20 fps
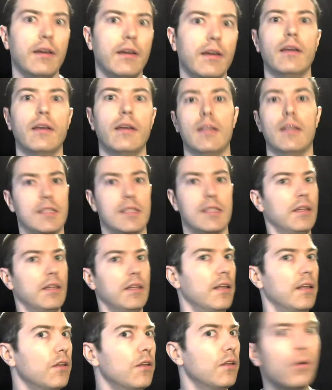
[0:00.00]
It's the
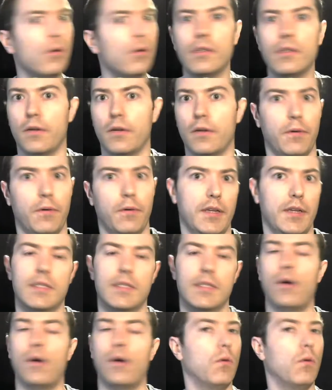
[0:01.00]
EU decree,
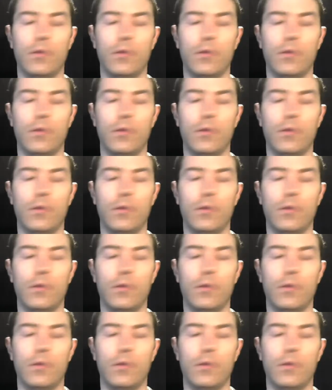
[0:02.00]
so